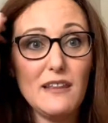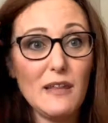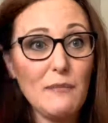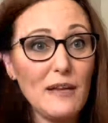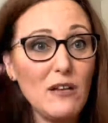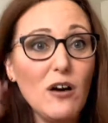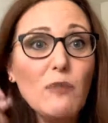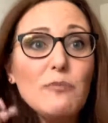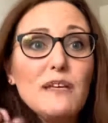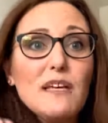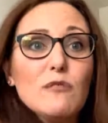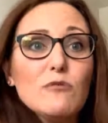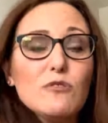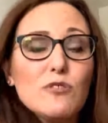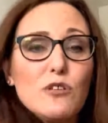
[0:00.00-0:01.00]
They may not be
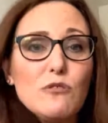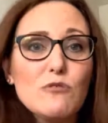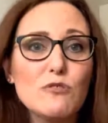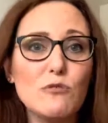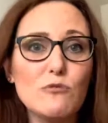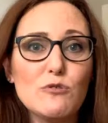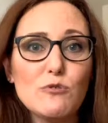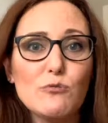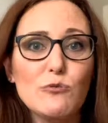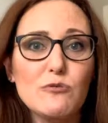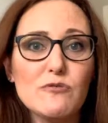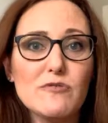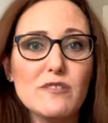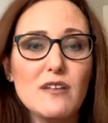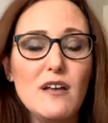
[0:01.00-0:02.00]
able to use those
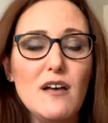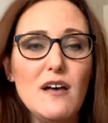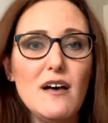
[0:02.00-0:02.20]
tools.